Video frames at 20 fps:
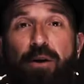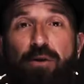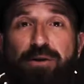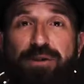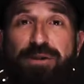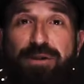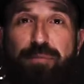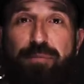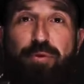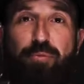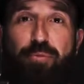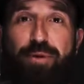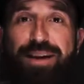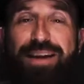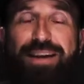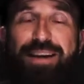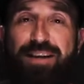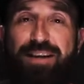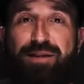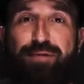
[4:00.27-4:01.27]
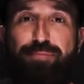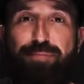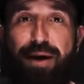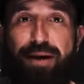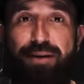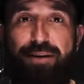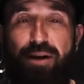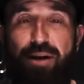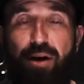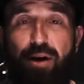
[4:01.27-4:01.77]
or something we didn't
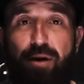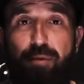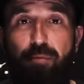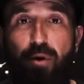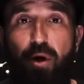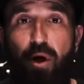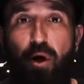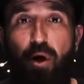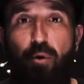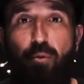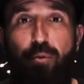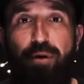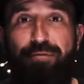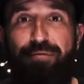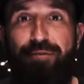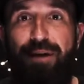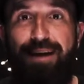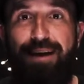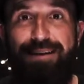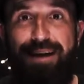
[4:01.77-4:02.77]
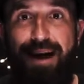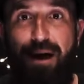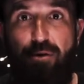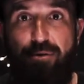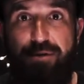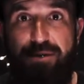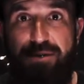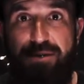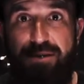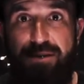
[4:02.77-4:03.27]
expect come, we find
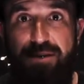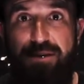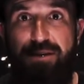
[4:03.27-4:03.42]
out